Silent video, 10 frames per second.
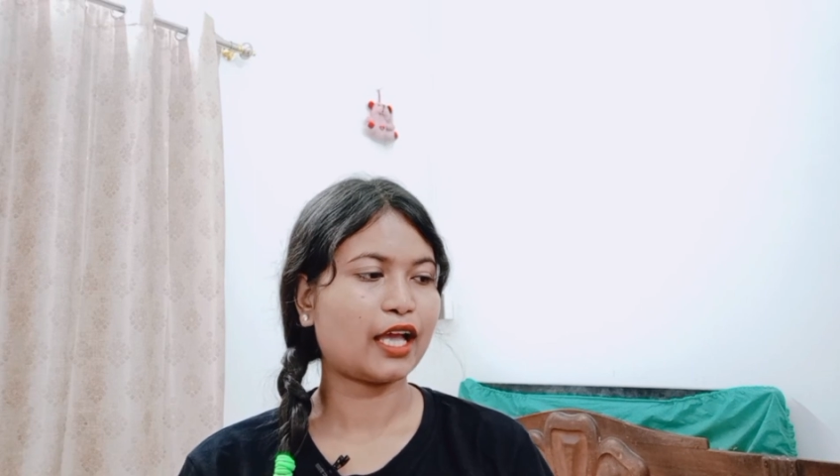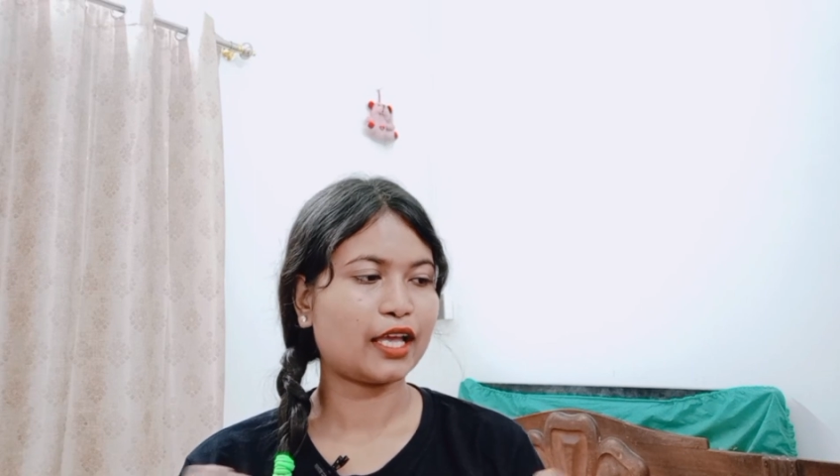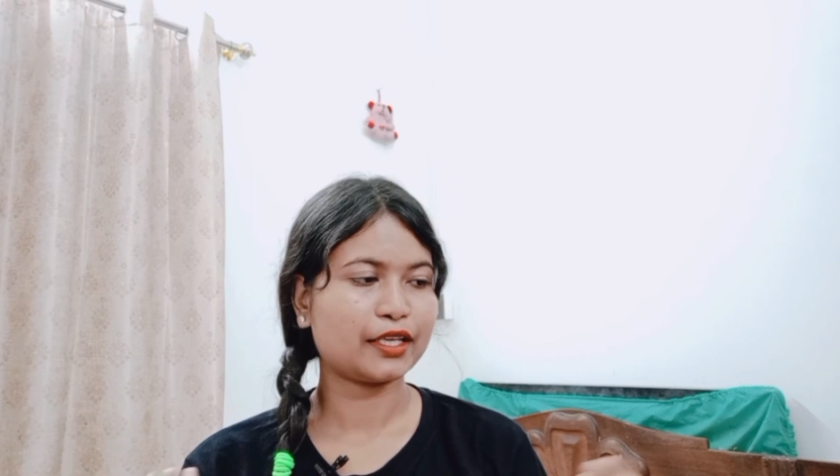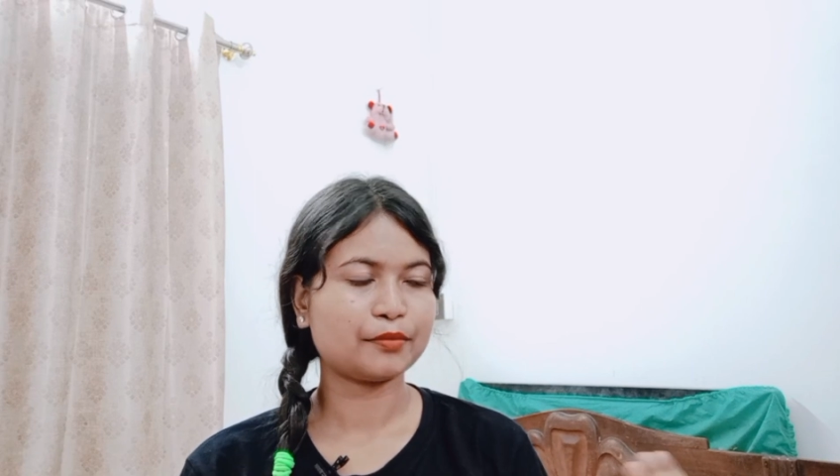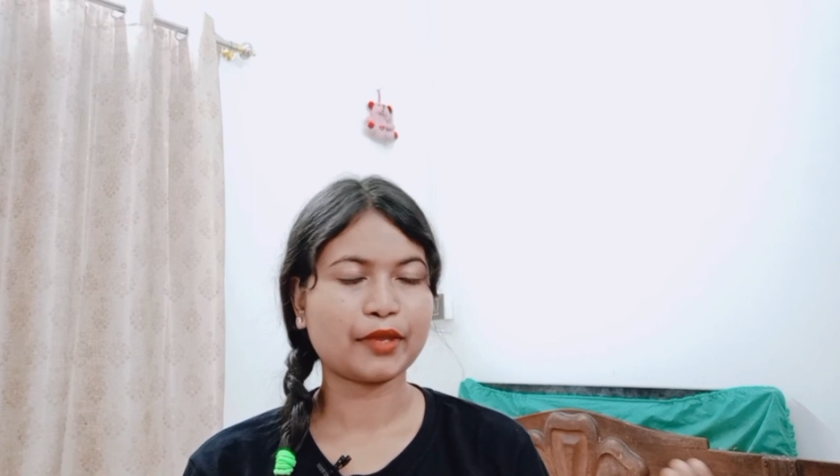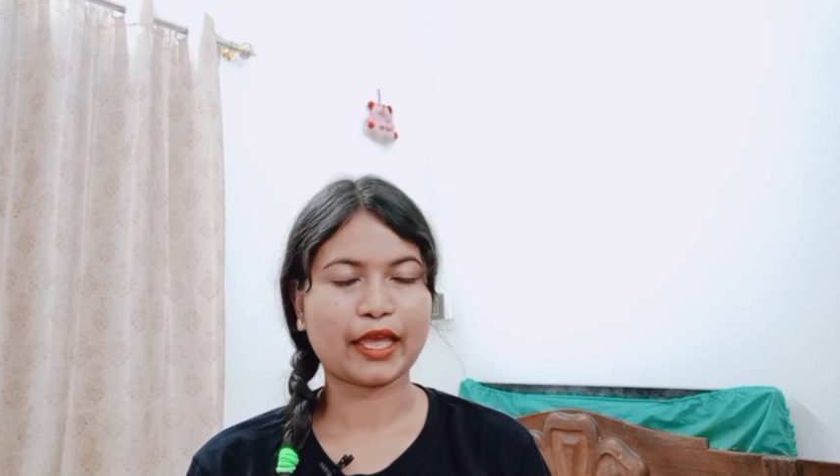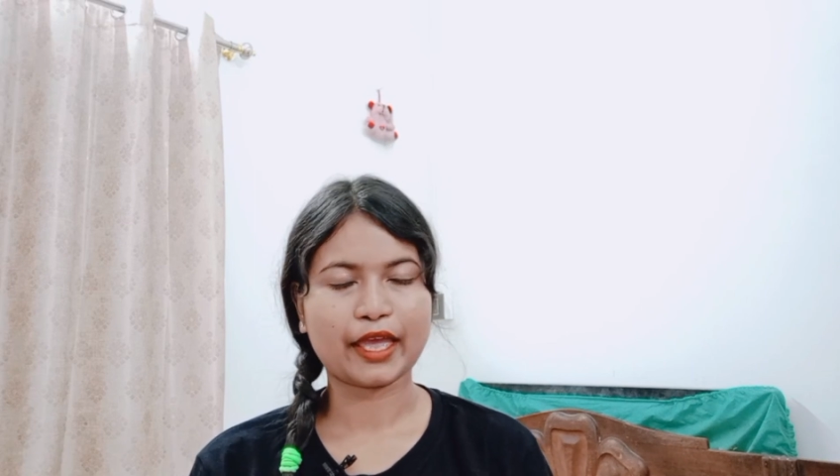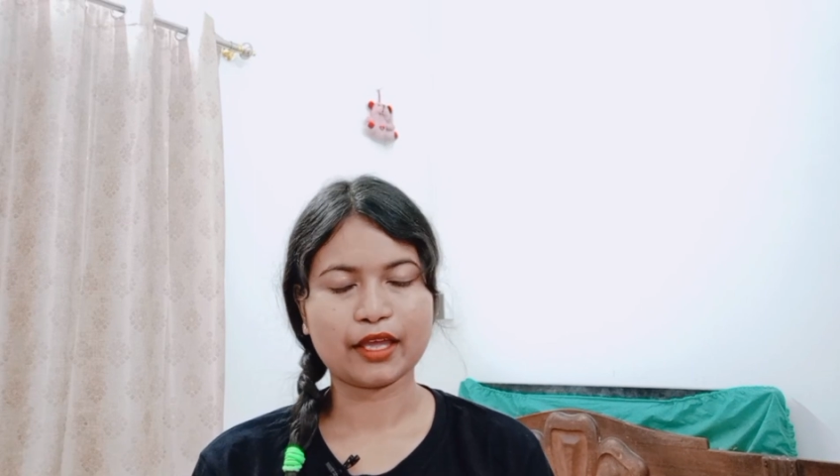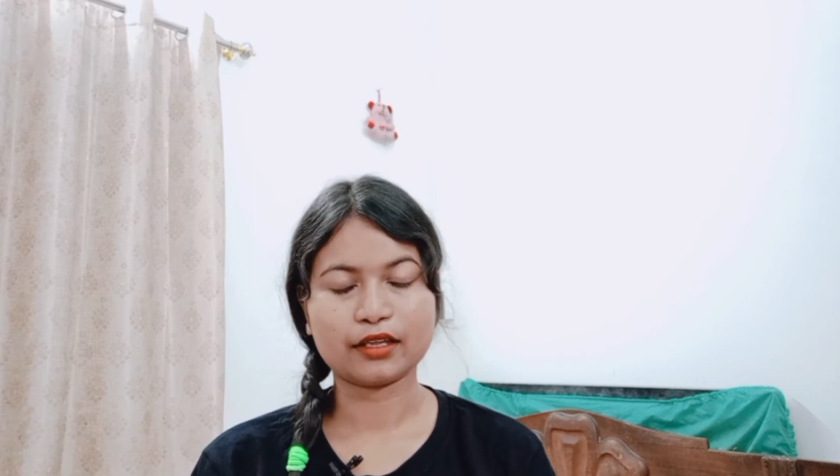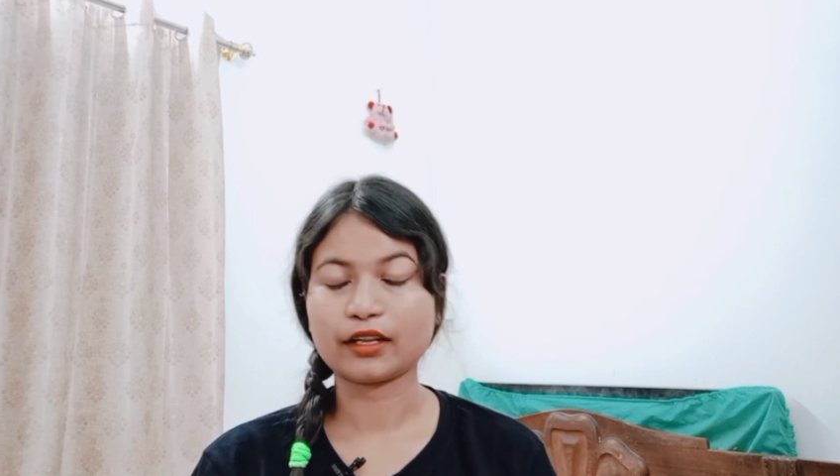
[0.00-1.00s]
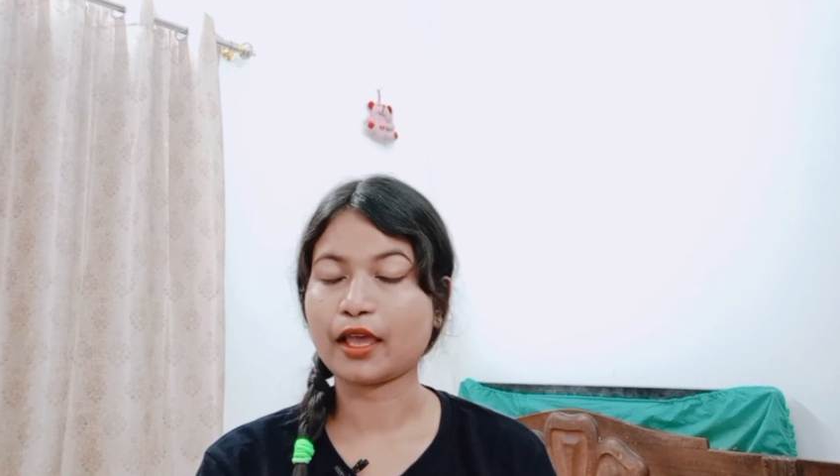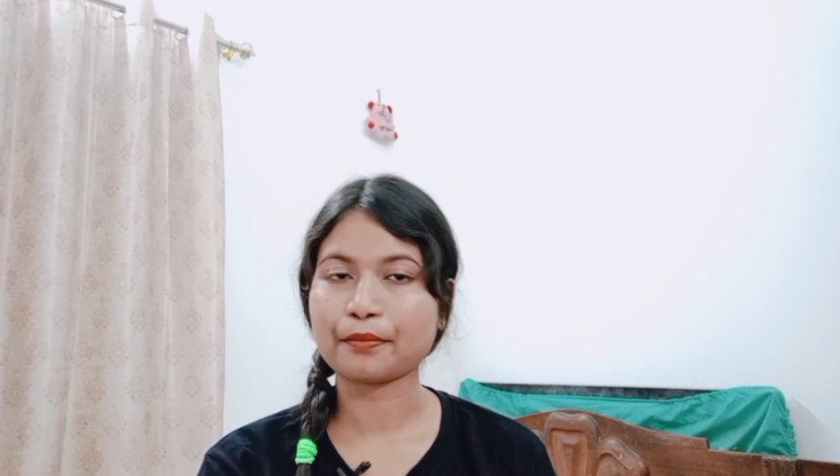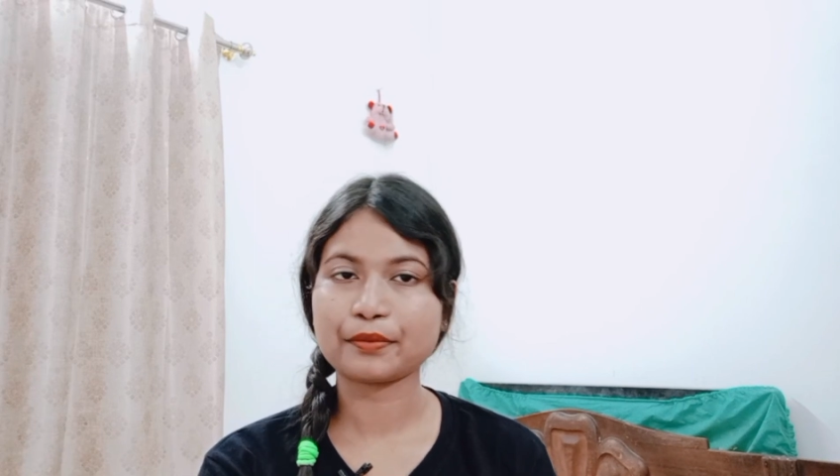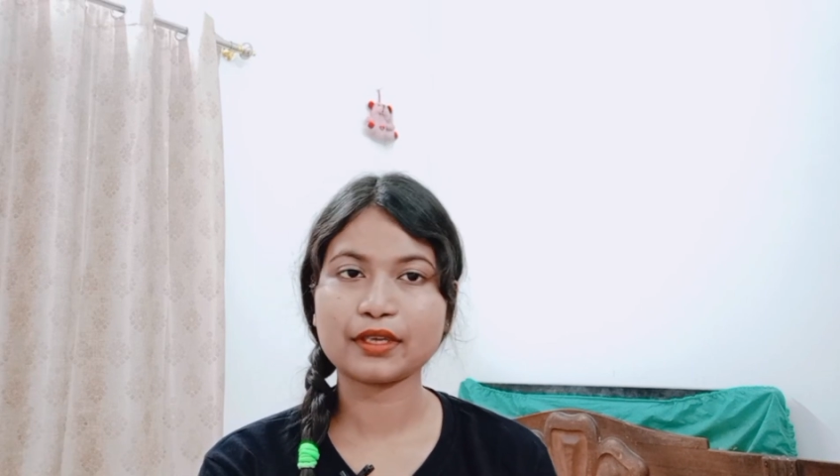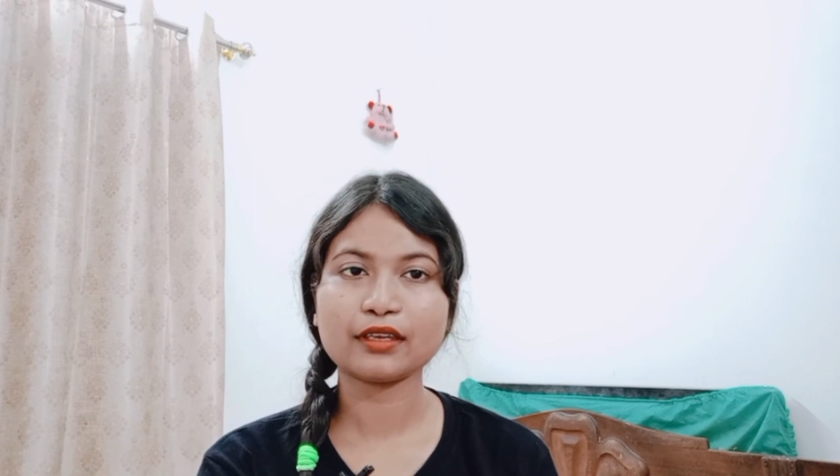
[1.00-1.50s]
am
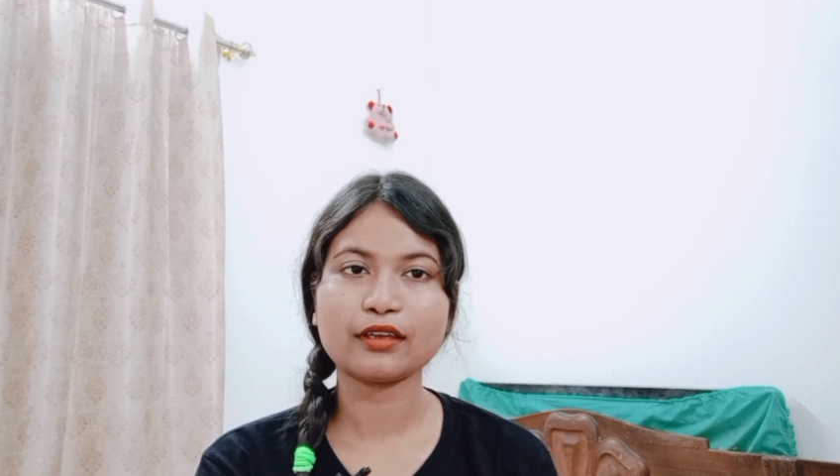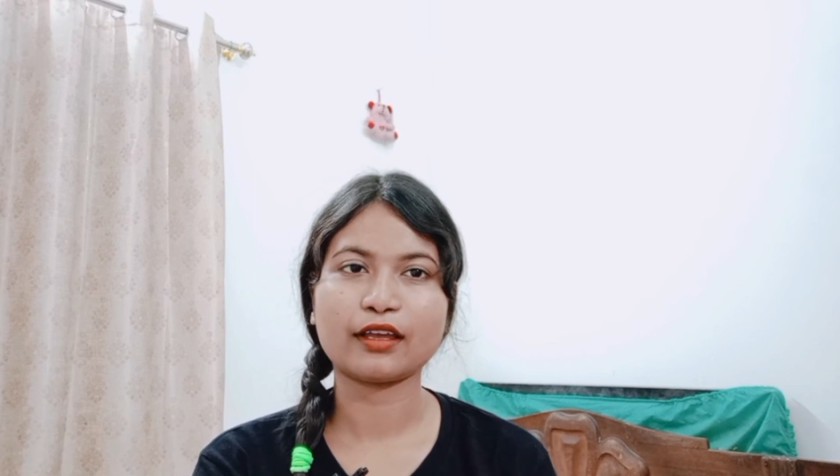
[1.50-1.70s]
unhappy,